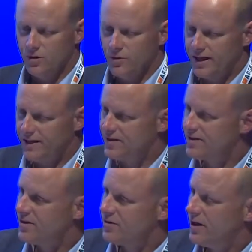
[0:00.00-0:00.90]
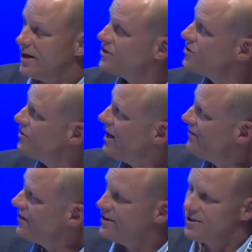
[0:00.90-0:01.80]
we can have a centralized
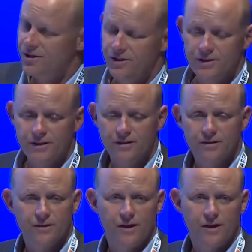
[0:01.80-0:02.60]
traffic engineering